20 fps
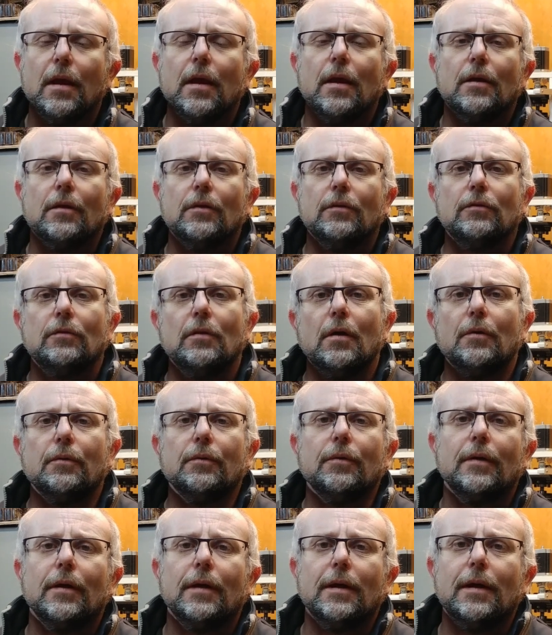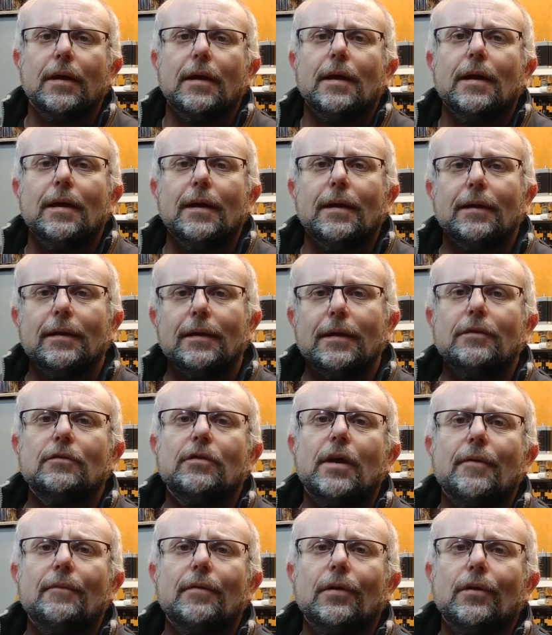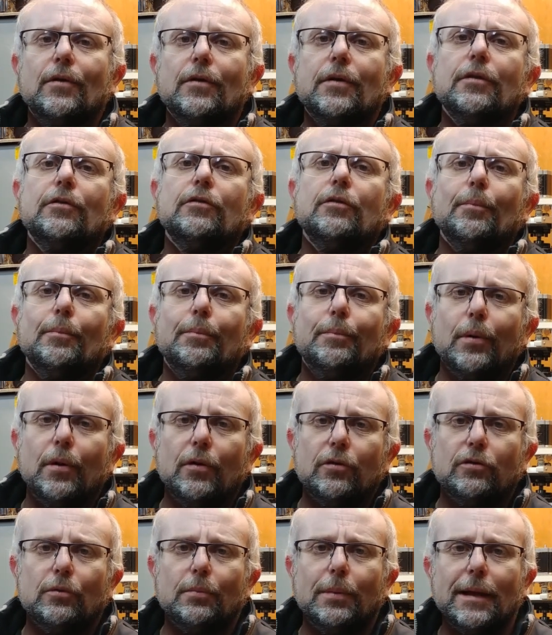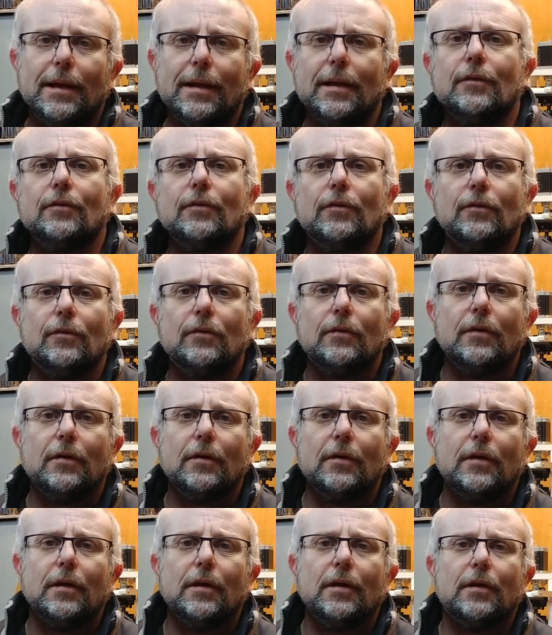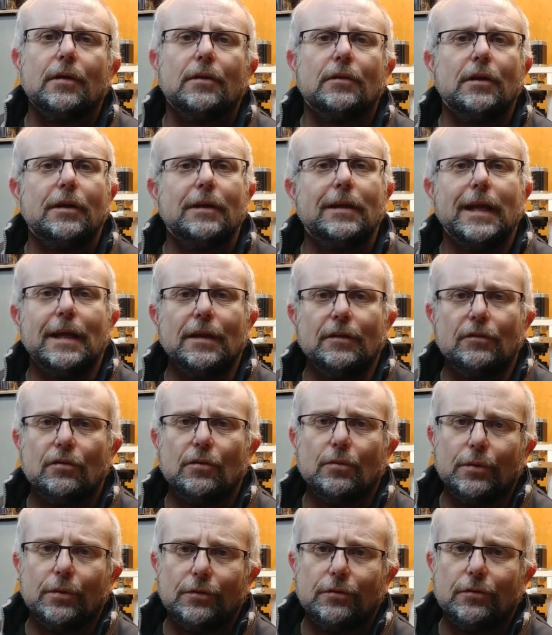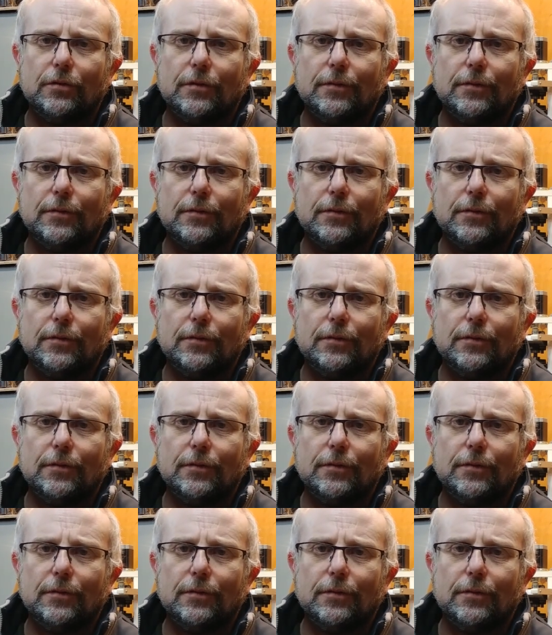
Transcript: So, let's have a look at some possible answers to Ted's question.